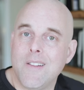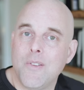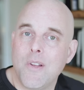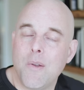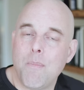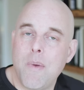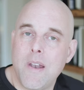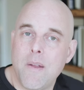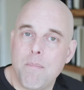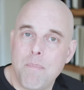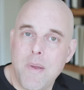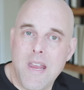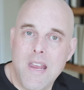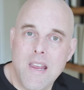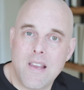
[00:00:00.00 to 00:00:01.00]
a little bit of
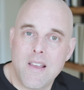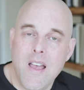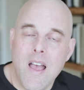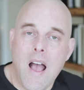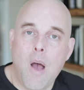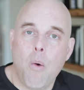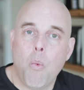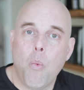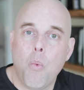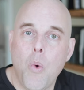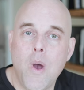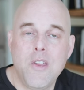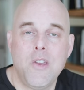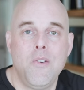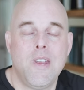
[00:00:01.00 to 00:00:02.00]
pink. I
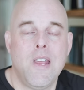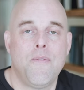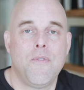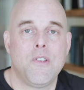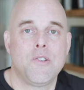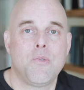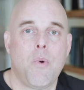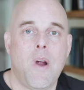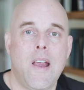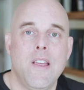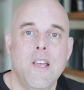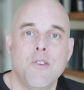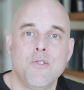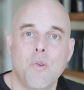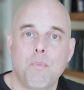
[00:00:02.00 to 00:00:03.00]
want you to get this right,
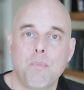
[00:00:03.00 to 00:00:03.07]
so